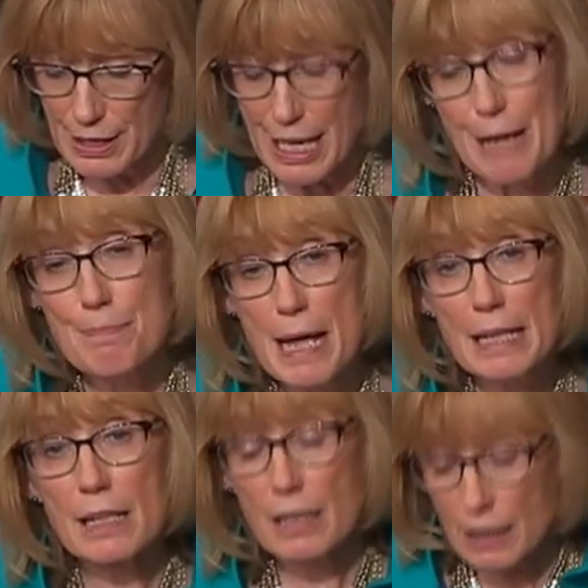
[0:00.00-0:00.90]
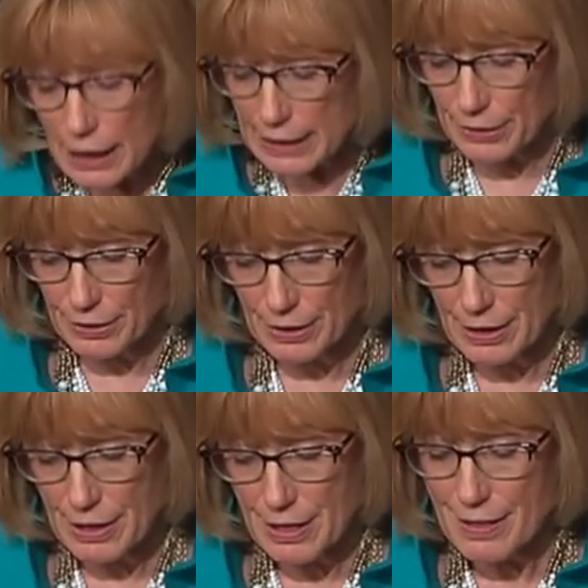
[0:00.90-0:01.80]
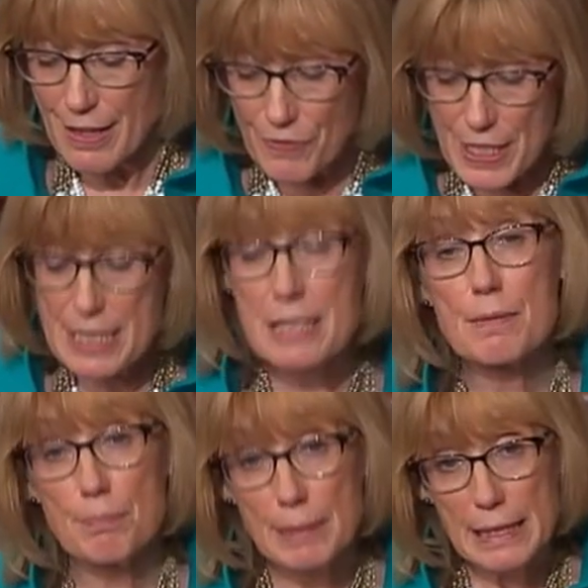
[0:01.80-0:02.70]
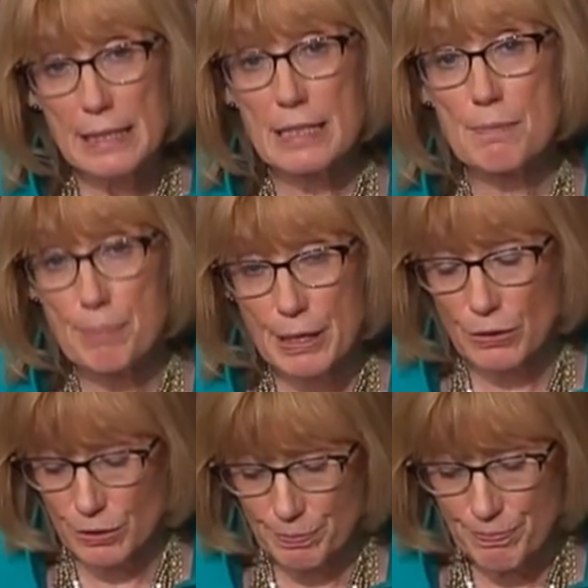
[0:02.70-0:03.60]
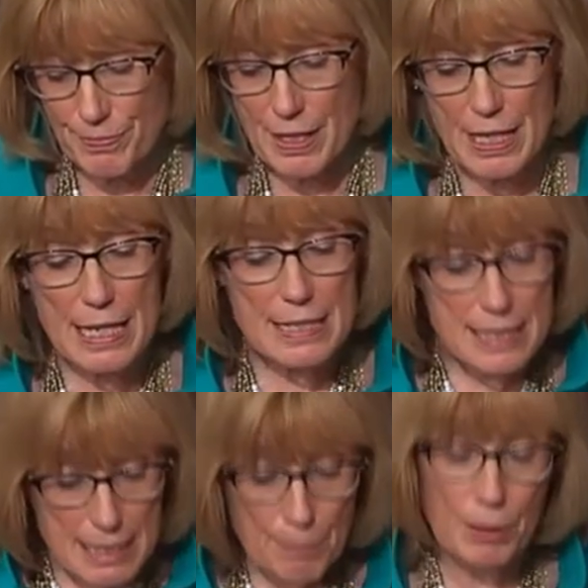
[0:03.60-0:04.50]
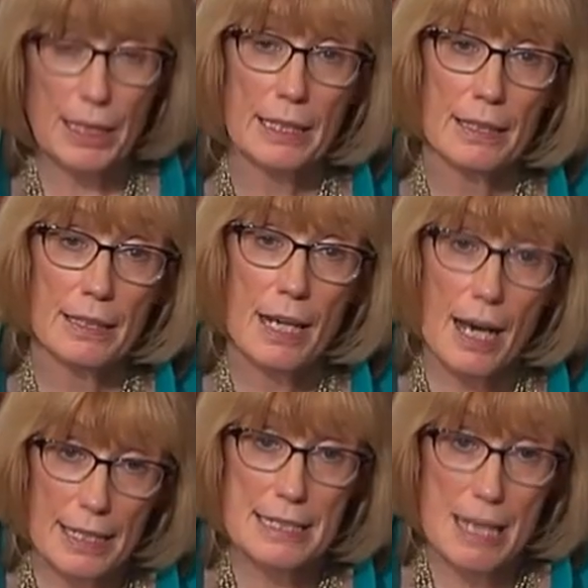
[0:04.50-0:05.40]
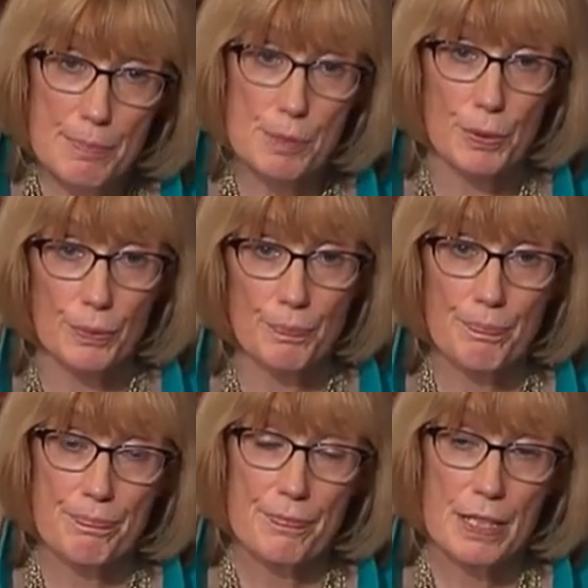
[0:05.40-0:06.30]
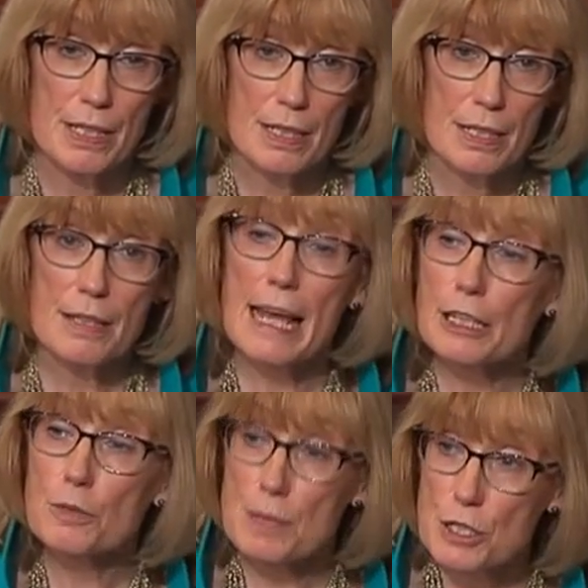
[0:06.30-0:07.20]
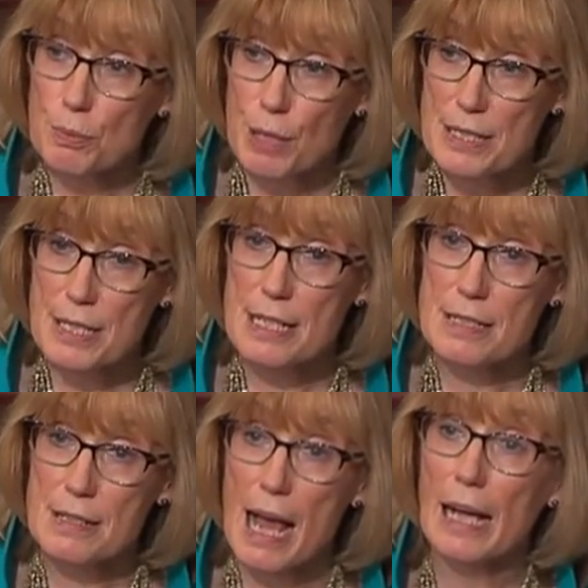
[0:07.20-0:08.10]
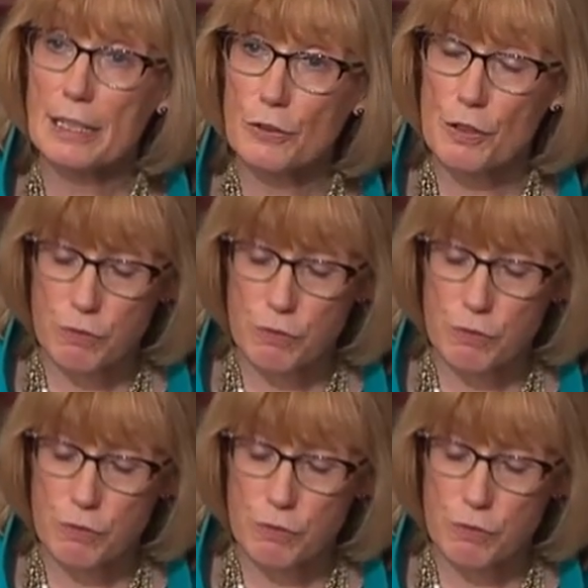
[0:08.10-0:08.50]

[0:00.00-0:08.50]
and make clear that this mean bill is simply unacceptable. Thank you, Mr. President. I yield the